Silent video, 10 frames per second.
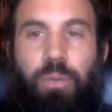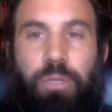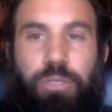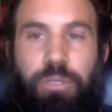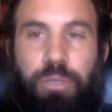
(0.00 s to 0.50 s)

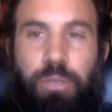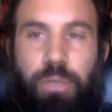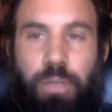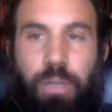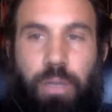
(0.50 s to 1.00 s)
which
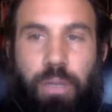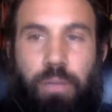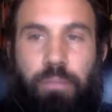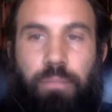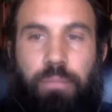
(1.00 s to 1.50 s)
um,
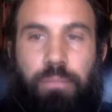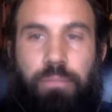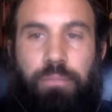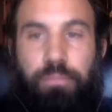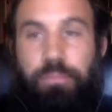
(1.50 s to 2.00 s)

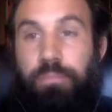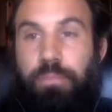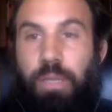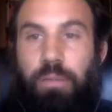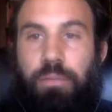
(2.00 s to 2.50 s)

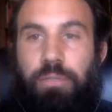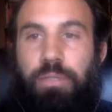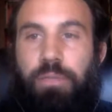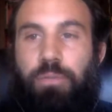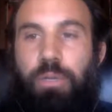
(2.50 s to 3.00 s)
yeah,
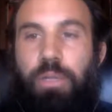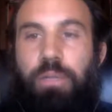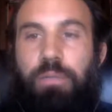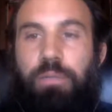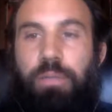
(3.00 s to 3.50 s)
just is what it
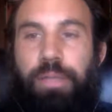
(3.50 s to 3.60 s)
is.